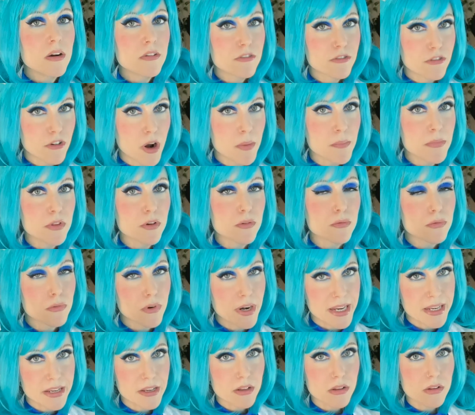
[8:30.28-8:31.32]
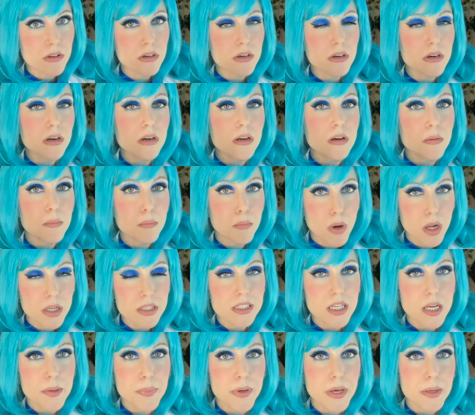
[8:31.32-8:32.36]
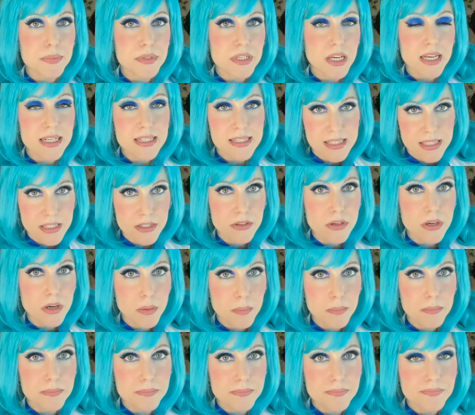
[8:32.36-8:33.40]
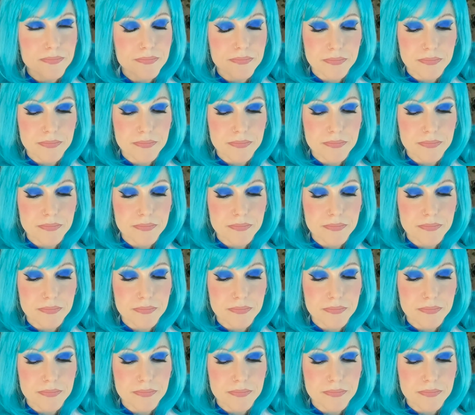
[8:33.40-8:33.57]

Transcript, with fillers: from the regular multi-peptide serum,